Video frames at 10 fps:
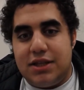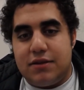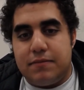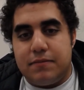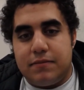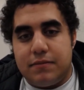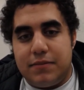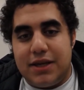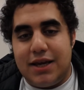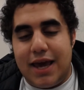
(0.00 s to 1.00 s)
them
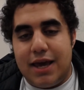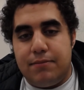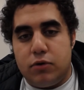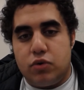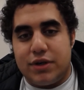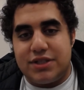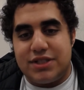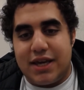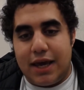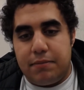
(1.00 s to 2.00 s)
being able to
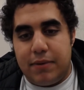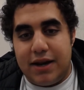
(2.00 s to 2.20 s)
escape.